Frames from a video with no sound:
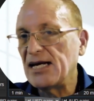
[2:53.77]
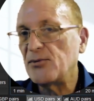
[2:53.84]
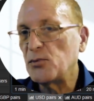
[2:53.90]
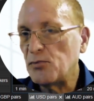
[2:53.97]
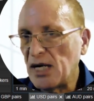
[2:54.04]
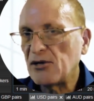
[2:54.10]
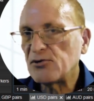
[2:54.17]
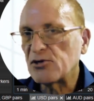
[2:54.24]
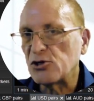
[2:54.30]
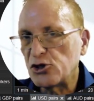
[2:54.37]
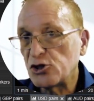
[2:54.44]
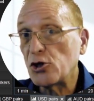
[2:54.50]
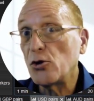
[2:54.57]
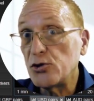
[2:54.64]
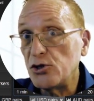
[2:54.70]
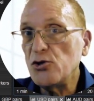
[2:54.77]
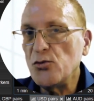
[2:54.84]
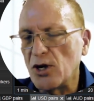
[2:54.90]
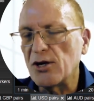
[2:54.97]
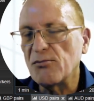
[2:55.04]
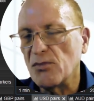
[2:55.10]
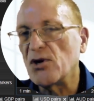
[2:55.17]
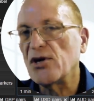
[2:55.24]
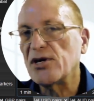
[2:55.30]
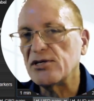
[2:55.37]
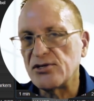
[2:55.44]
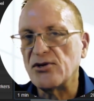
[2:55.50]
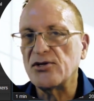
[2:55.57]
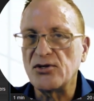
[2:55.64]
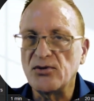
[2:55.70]
and I'm about to show you what
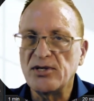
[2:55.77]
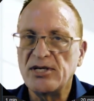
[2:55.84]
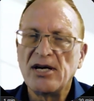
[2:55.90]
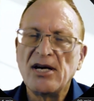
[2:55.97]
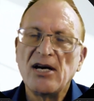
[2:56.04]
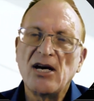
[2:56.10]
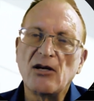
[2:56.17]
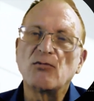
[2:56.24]
markets are doing.